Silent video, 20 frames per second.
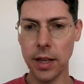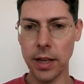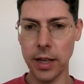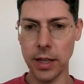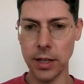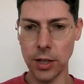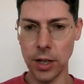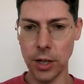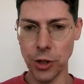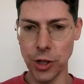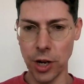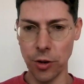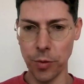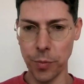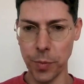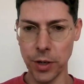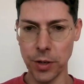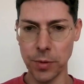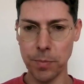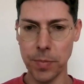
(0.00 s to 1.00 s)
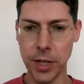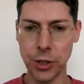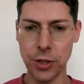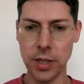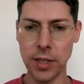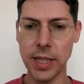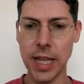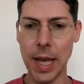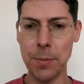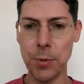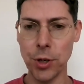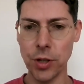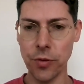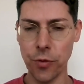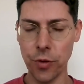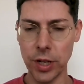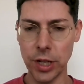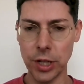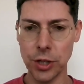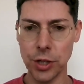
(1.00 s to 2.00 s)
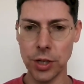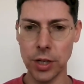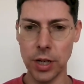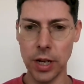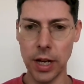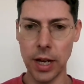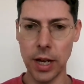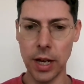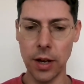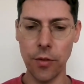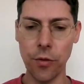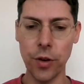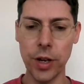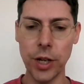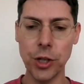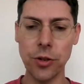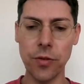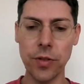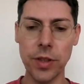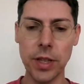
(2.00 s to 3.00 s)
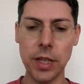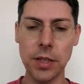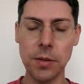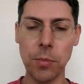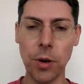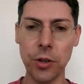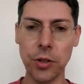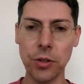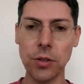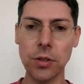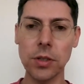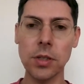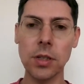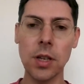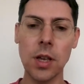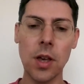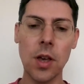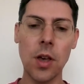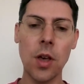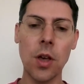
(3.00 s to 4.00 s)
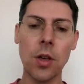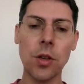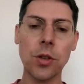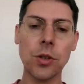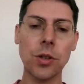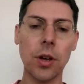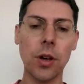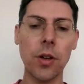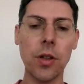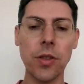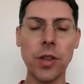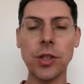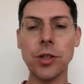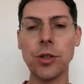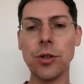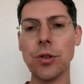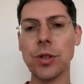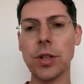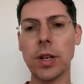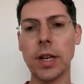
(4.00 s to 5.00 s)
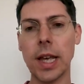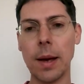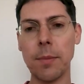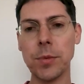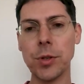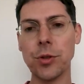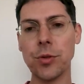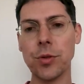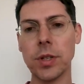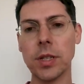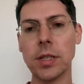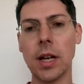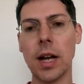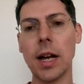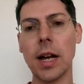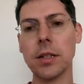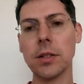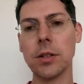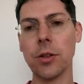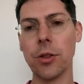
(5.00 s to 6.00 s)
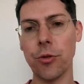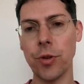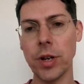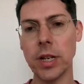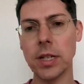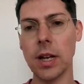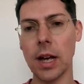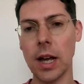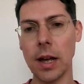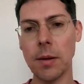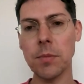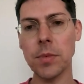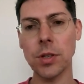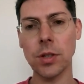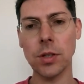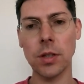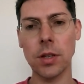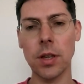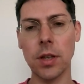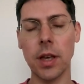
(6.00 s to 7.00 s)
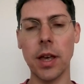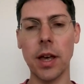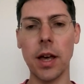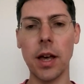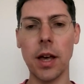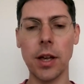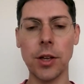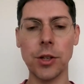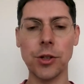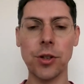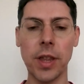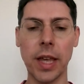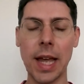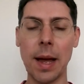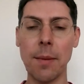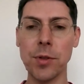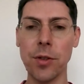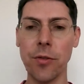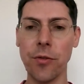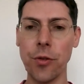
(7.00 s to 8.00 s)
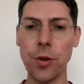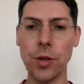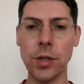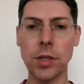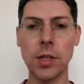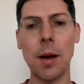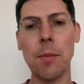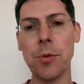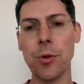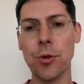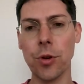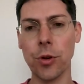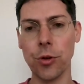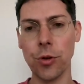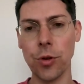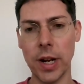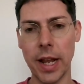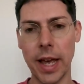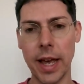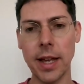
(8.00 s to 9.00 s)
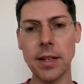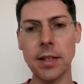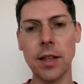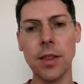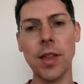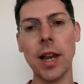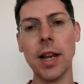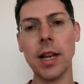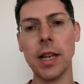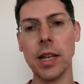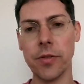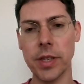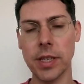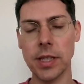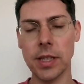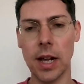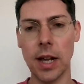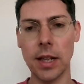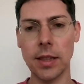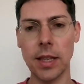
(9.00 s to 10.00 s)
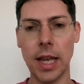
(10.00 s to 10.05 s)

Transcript: In general, I'm going to picture the same user for each of these models. So this user comes to a site 3 times. So they come the first time through a Google ad, they leave the site.